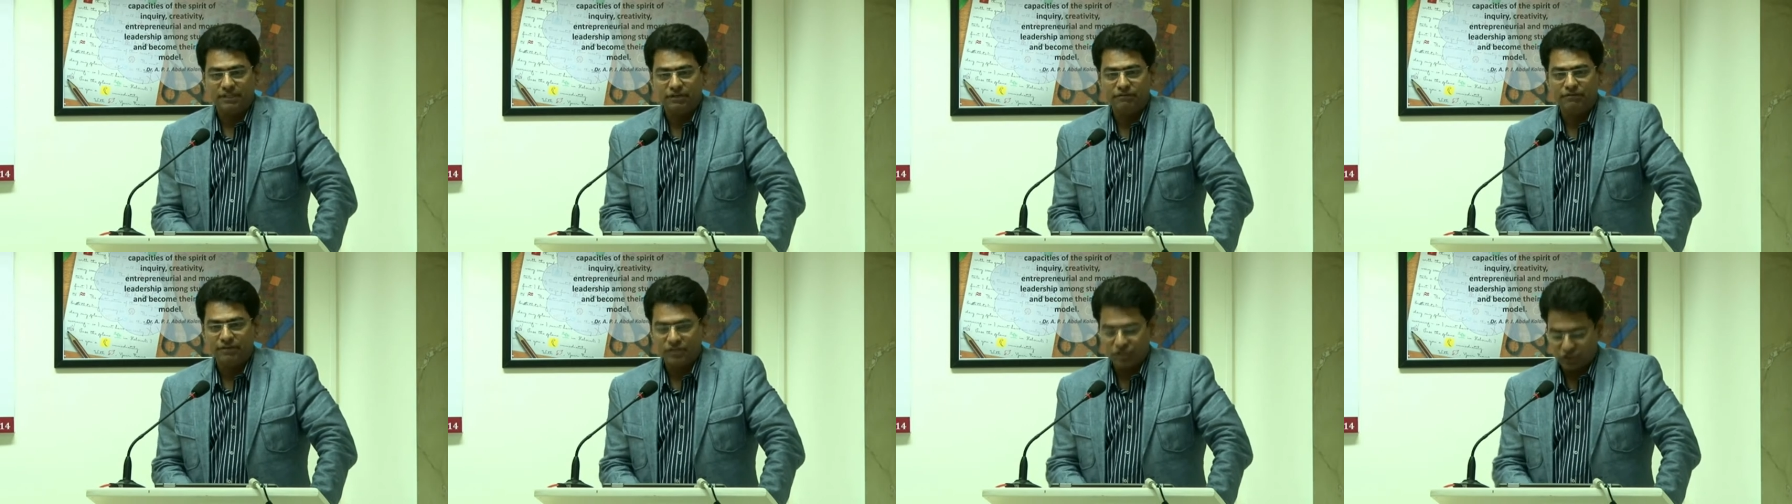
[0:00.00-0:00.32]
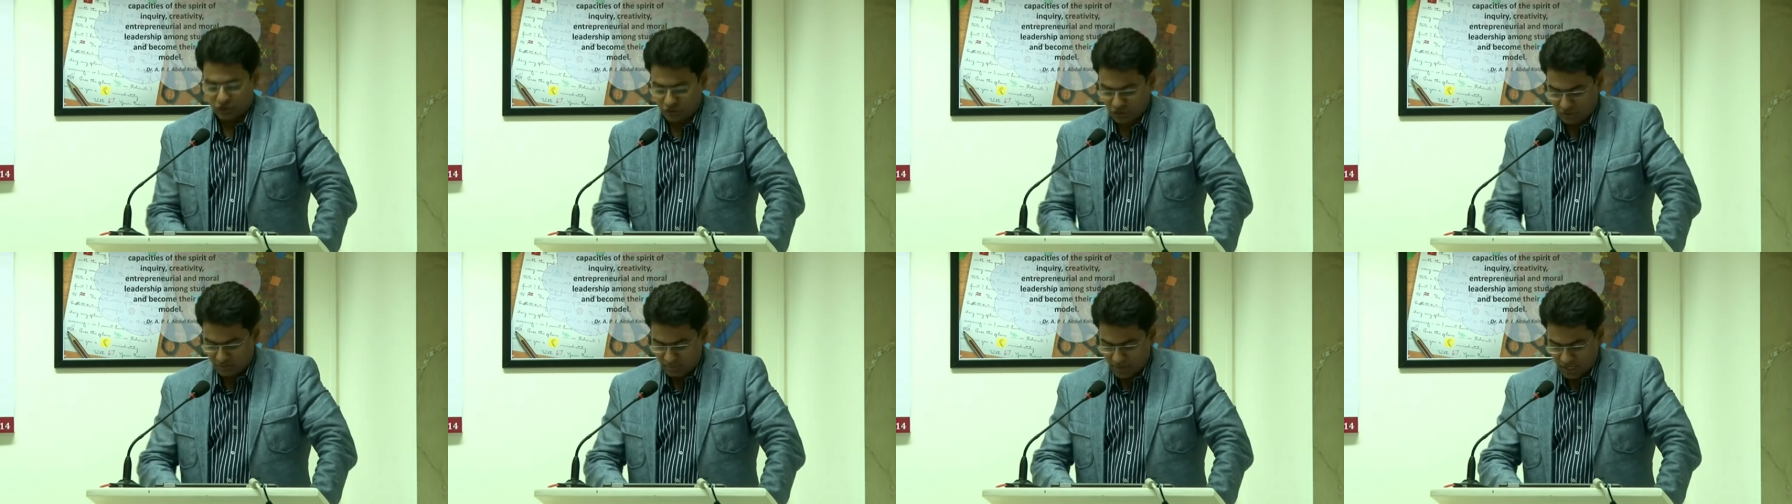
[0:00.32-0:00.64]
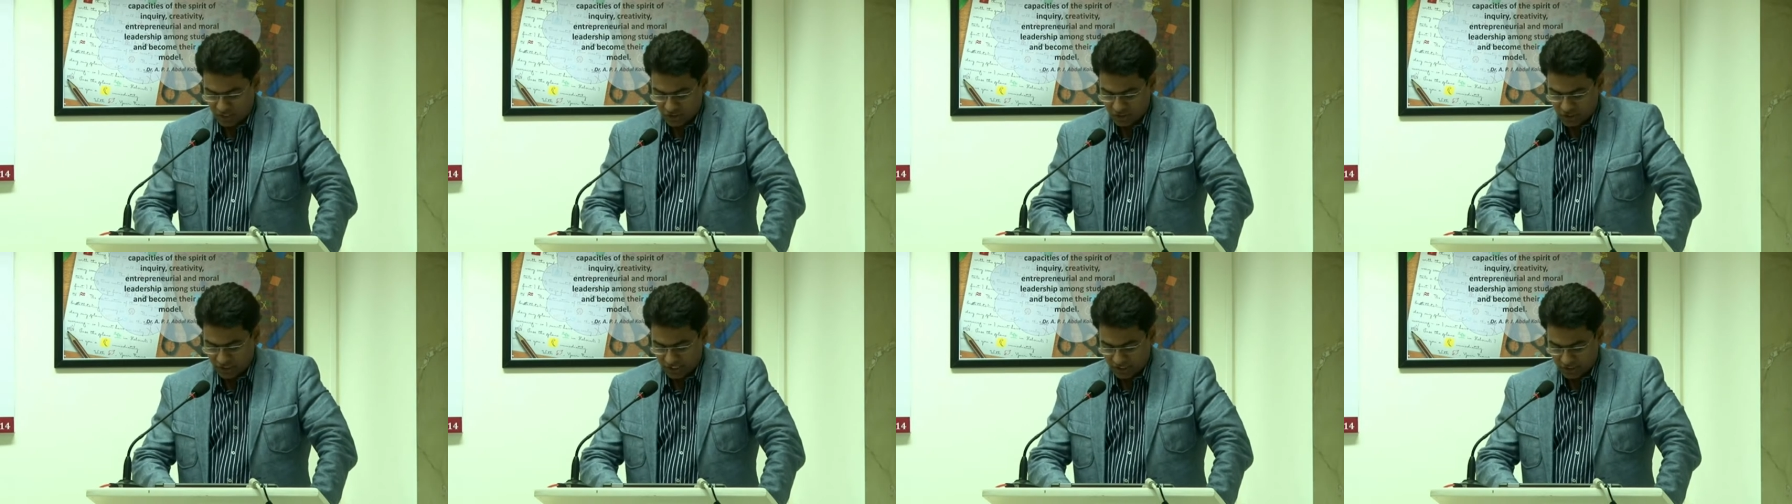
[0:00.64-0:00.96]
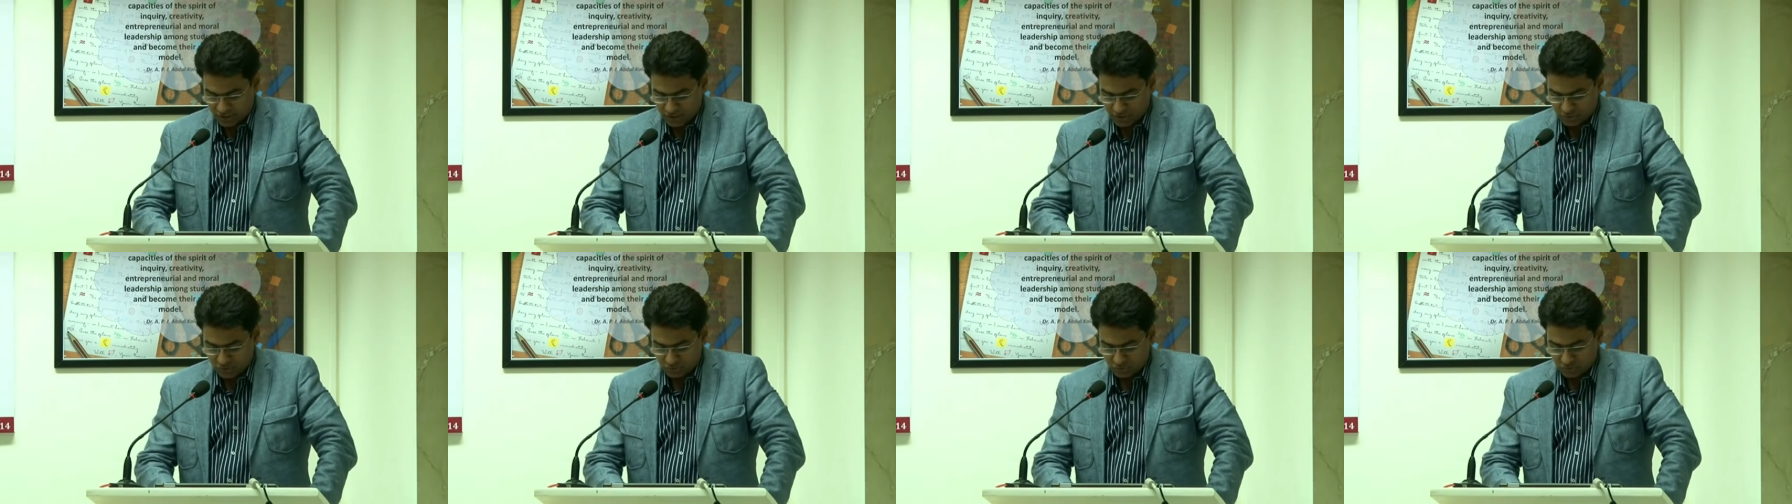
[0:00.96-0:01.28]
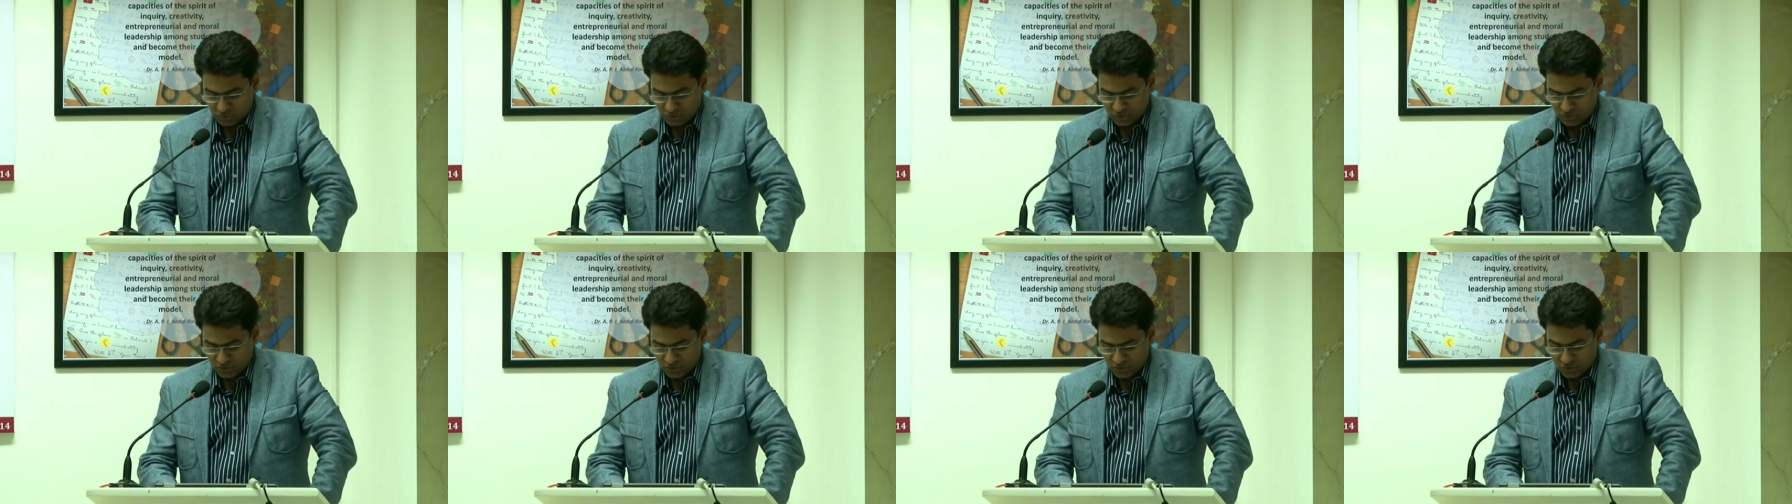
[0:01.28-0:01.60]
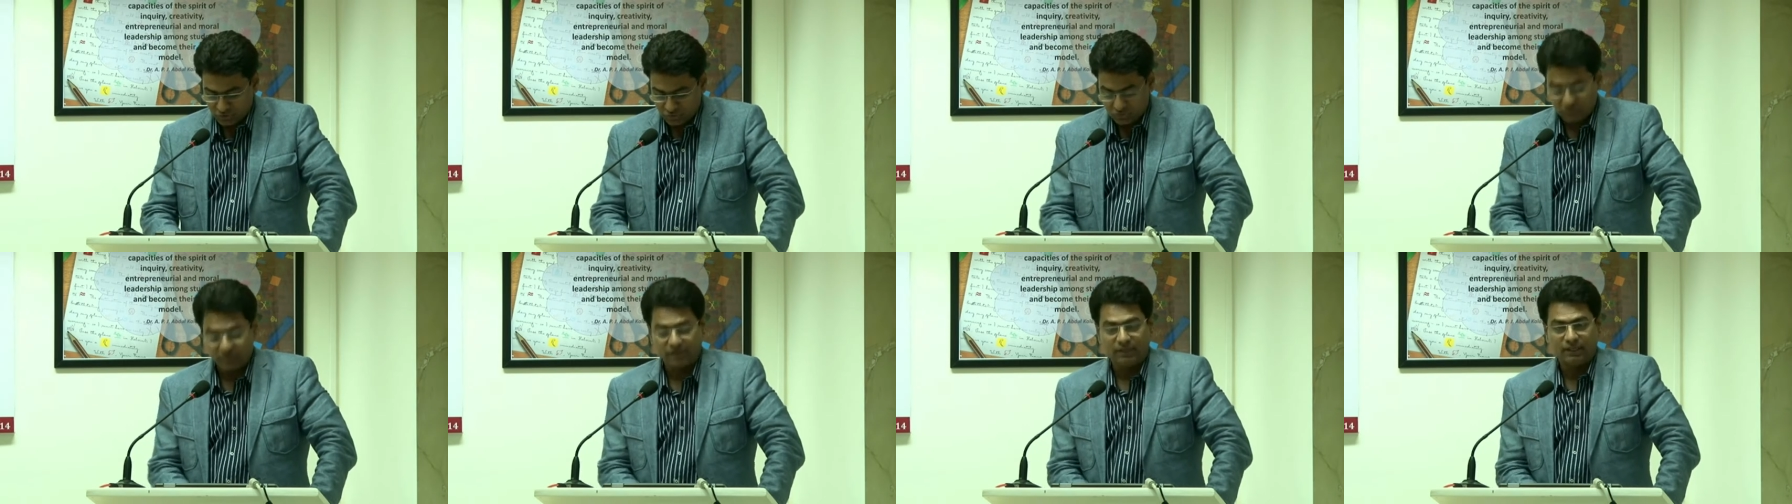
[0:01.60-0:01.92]
invasion on March 19,
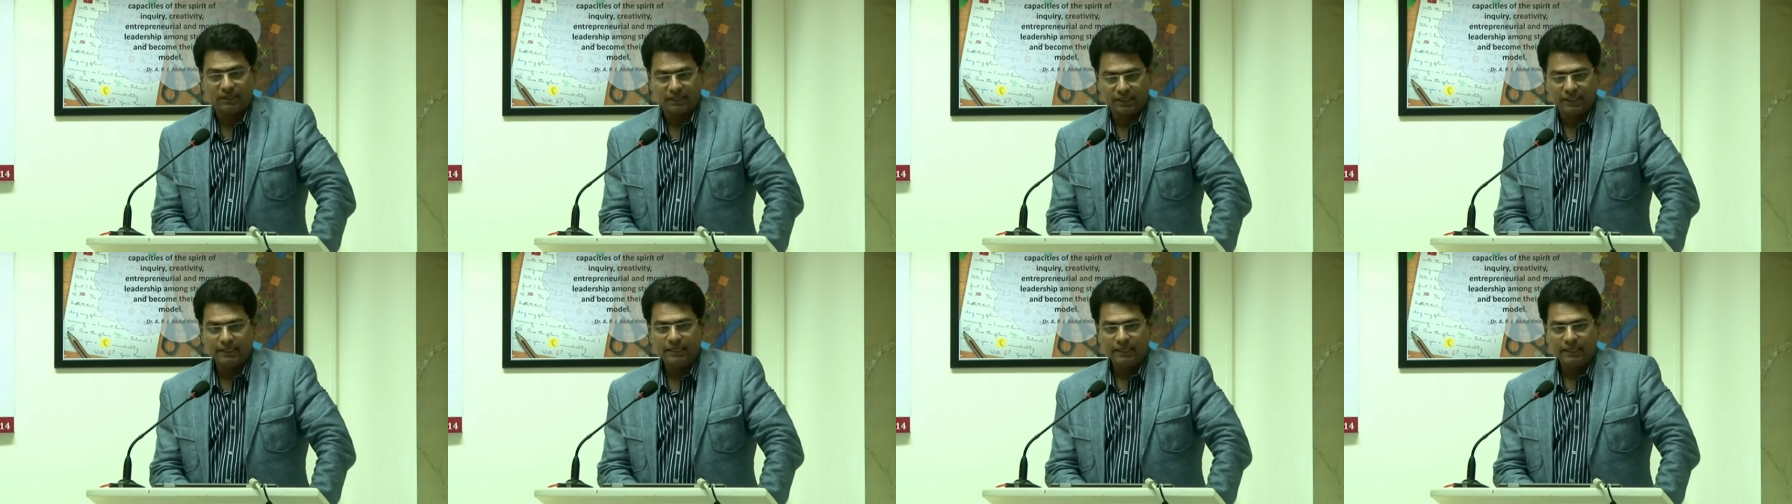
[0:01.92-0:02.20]
2003